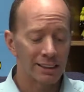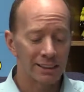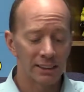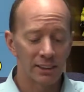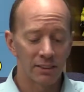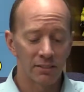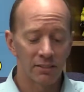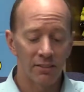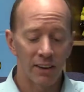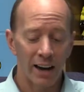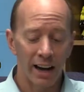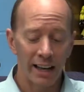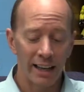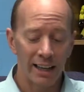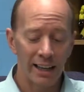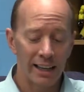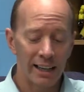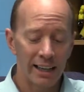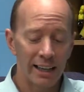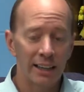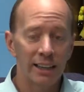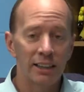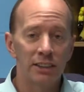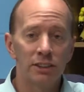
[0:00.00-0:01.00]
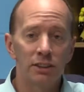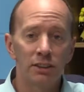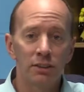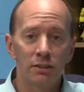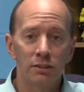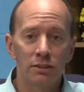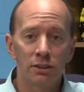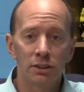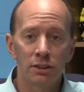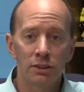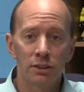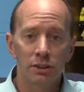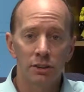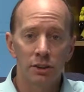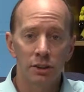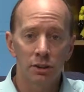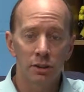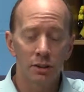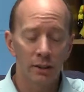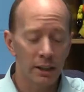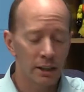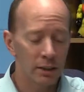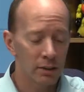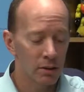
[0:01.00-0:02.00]
divided into
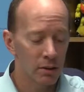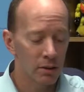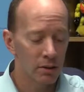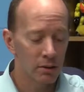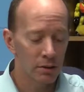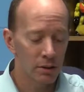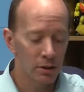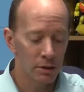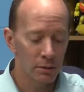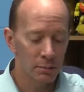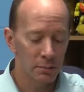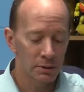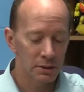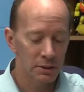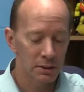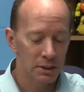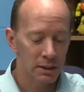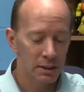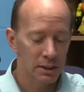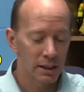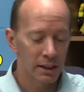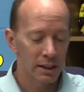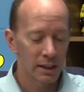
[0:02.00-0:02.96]
two equal groups